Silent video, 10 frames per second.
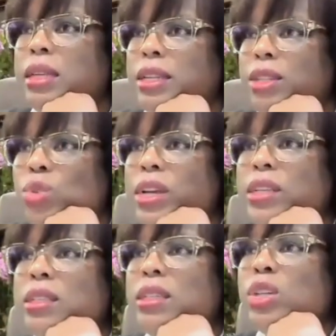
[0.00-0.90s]
He's
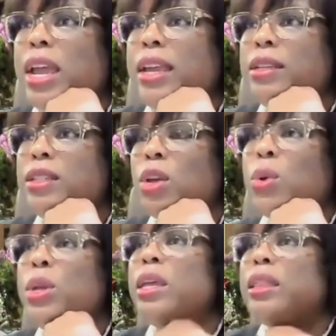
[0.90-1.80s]
dressed in chains. So
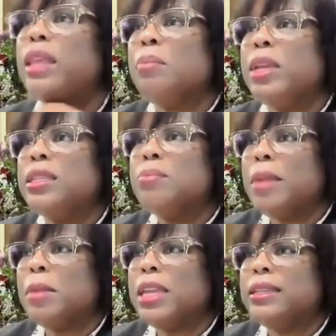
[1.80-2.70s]
that means
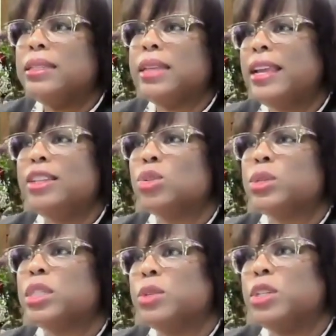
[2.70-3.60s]
maybe he's
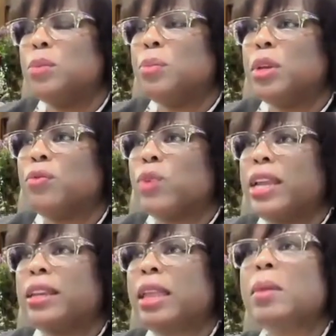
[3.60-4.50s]
dangerous and we should be
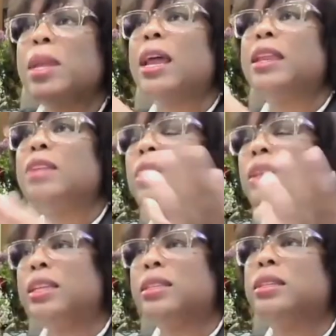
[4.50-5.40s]
afraid. And they may not even
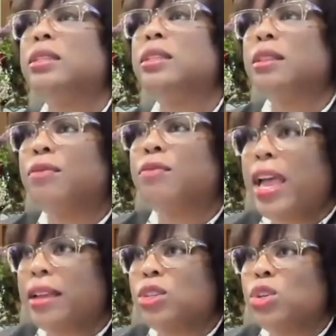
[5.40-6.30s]
listen to the
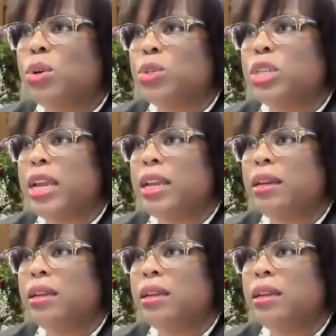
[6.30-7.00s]
facts. Do you understand?